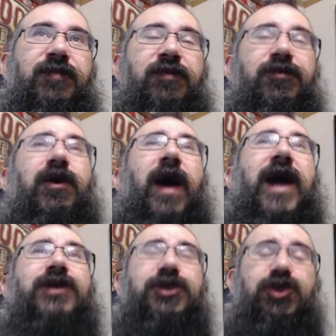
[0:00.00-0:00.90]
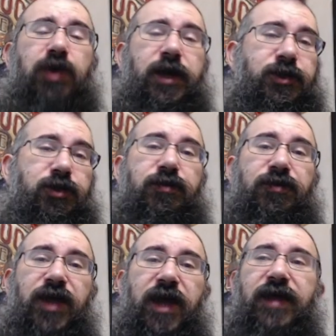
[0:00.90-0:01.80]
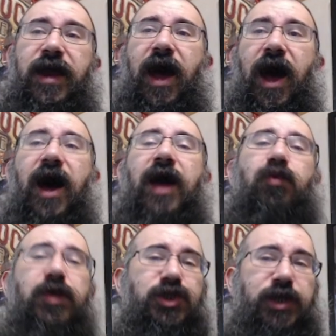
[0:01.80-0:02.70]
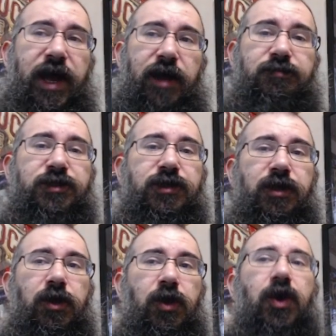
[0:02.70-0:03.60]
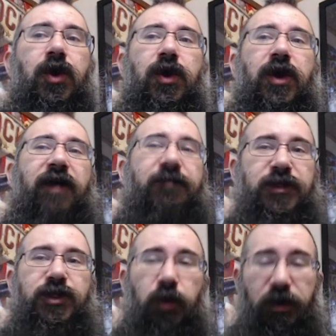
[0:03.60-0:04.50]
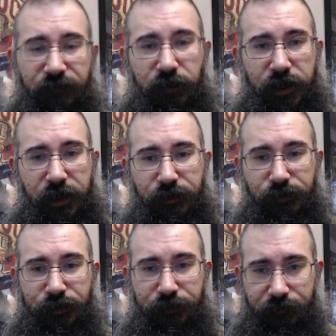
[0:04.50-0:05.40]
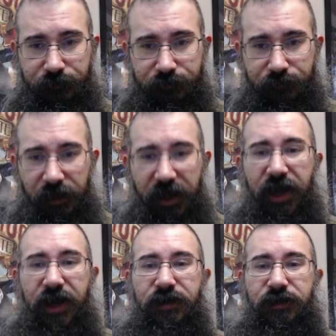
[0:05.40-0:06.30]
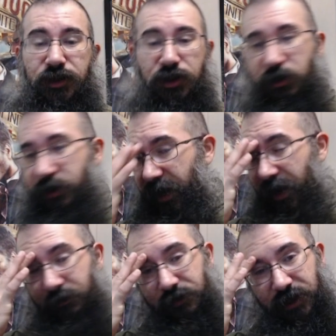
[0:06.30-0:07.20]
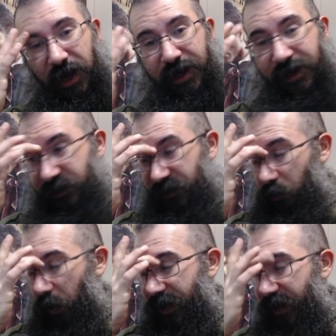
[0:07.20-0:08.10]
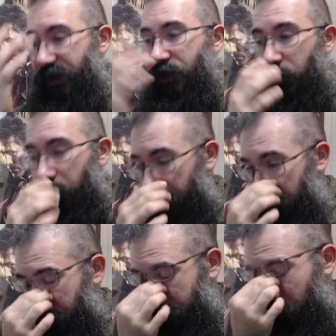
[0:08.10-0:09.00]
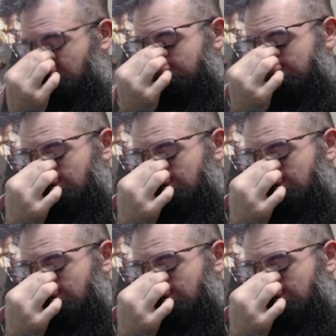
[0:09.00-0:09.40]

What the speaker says: they're actually trying to do the thing that I wish games have been doing for years. And certain games, I didn't see why they didn't do it. So, like,